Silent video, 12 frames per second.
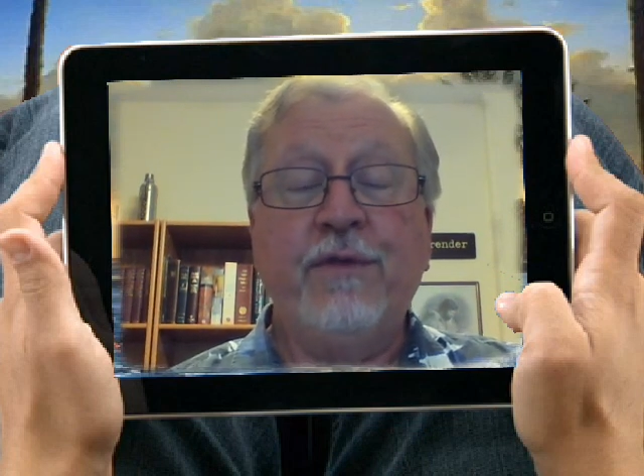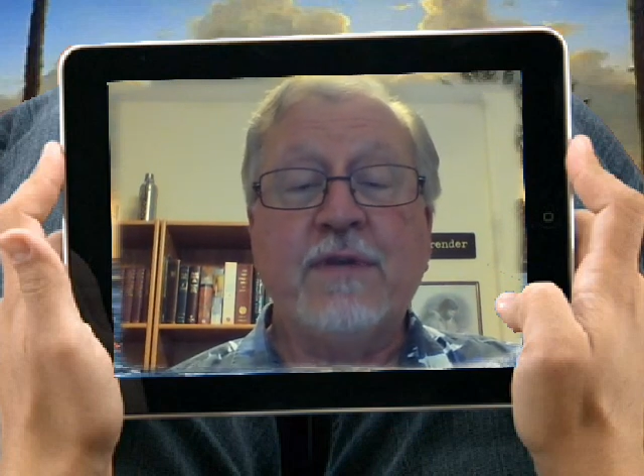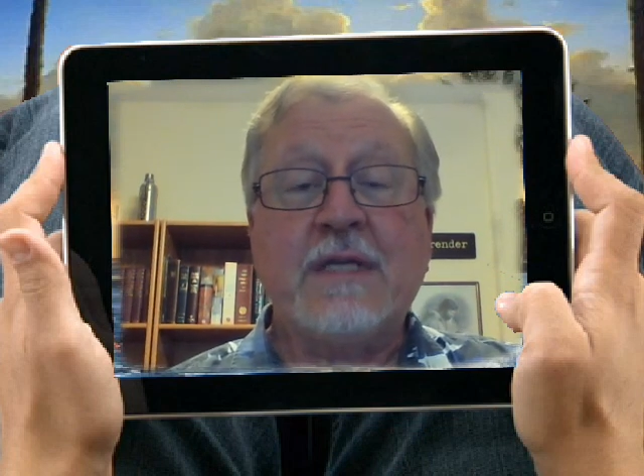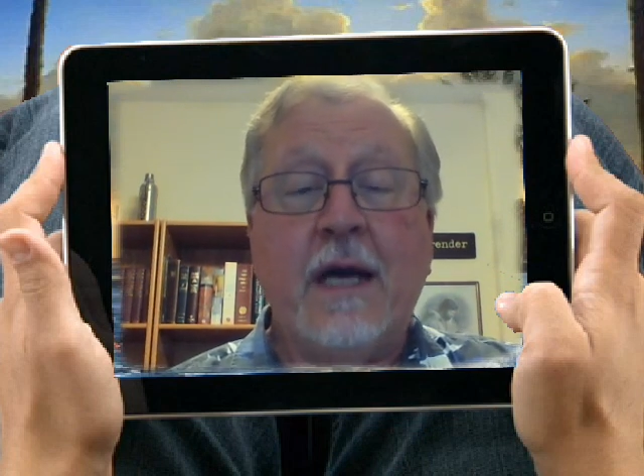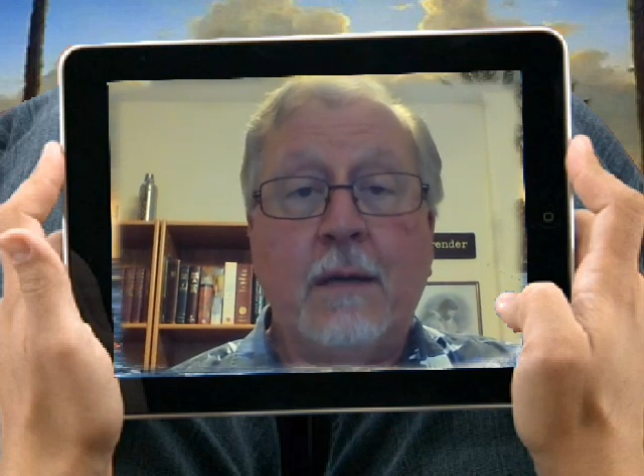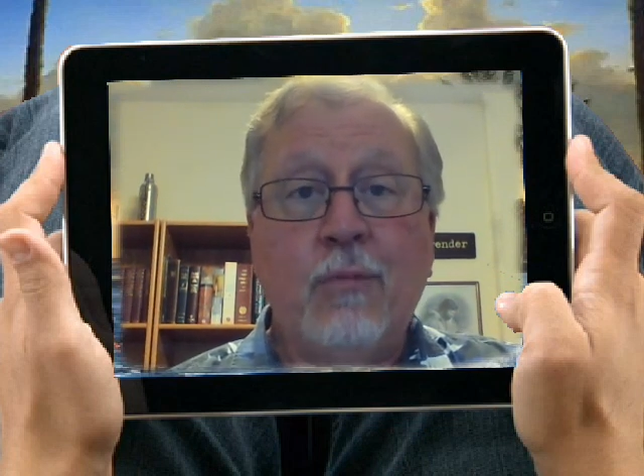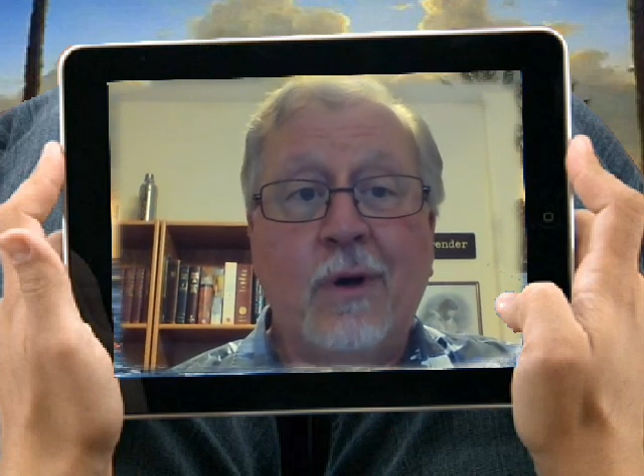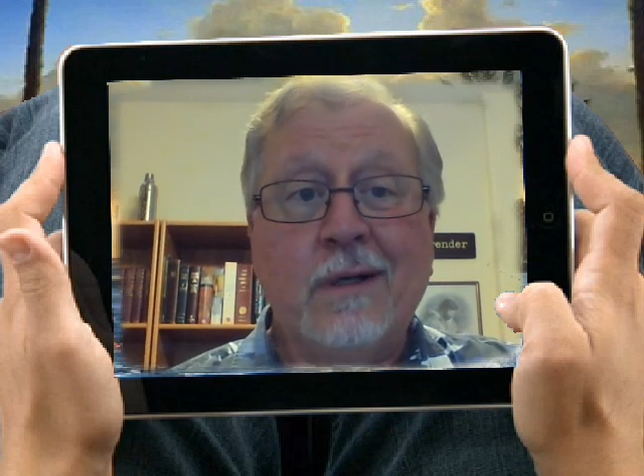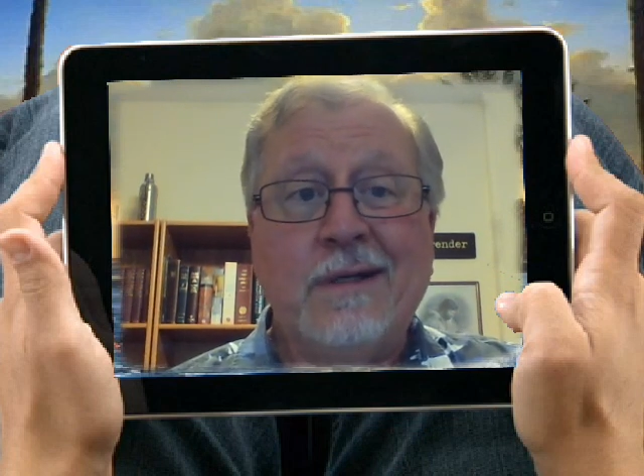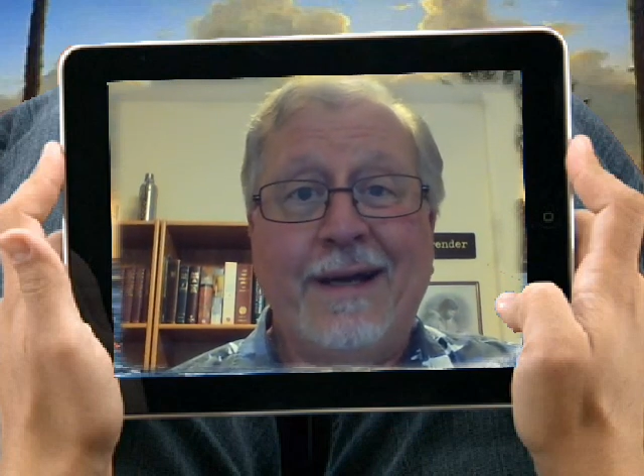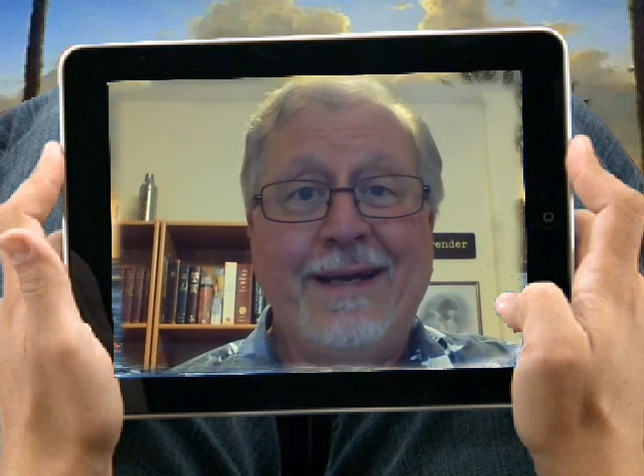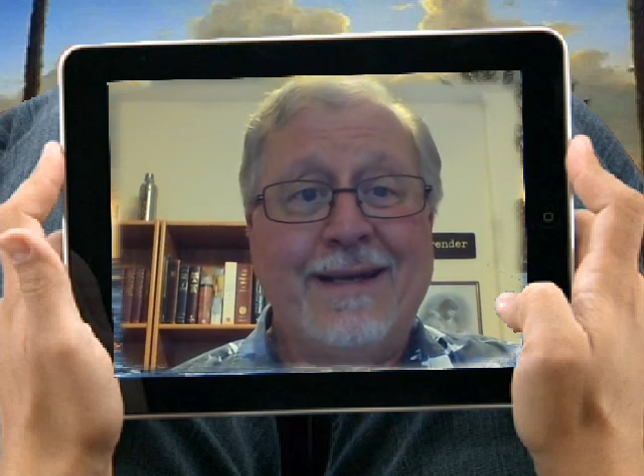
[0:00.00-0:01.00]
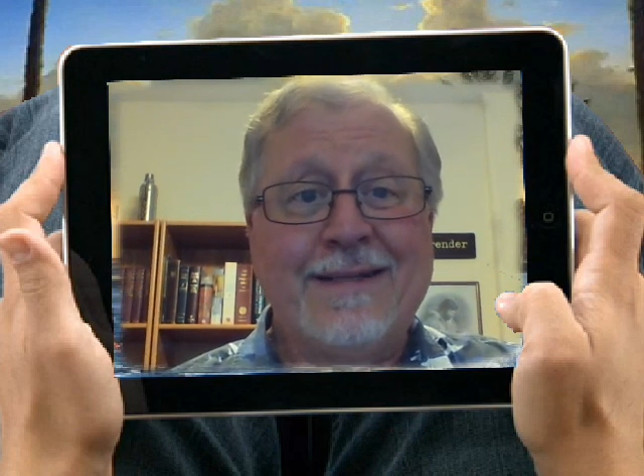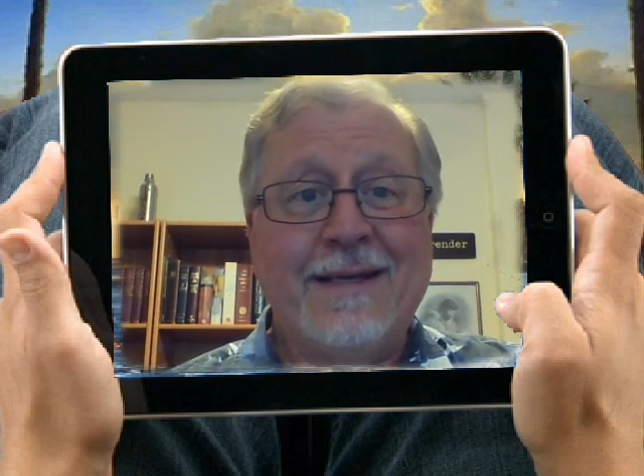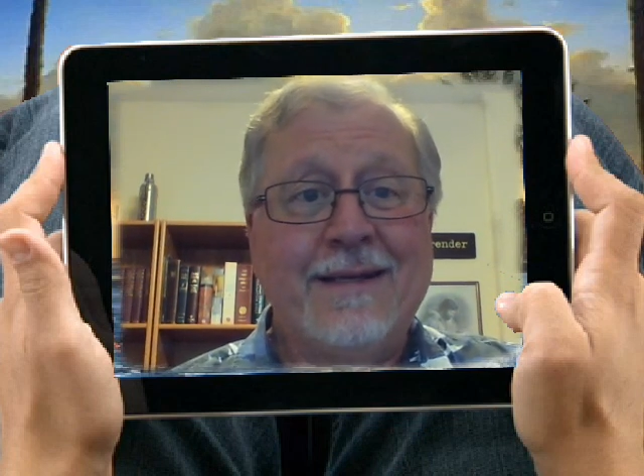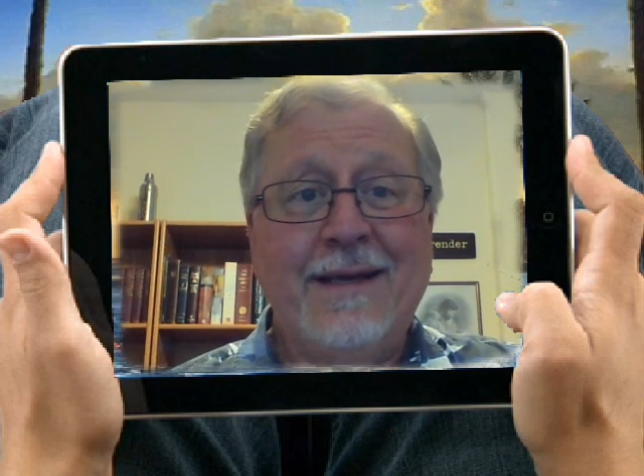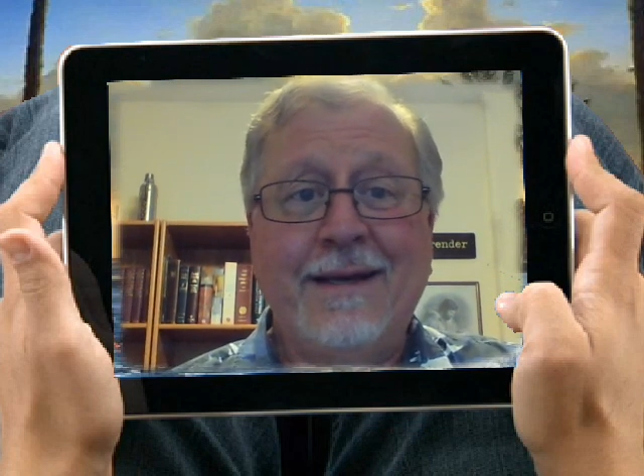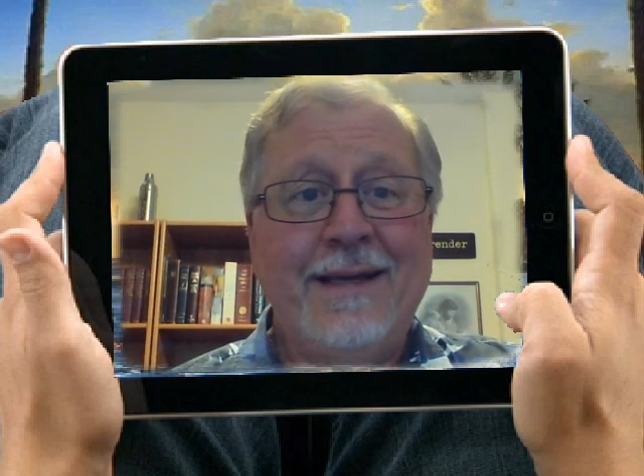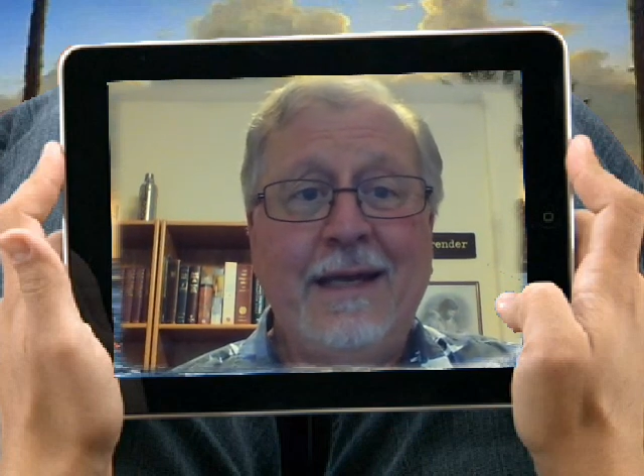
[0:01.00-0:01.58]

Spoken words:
Both of us got bronchitis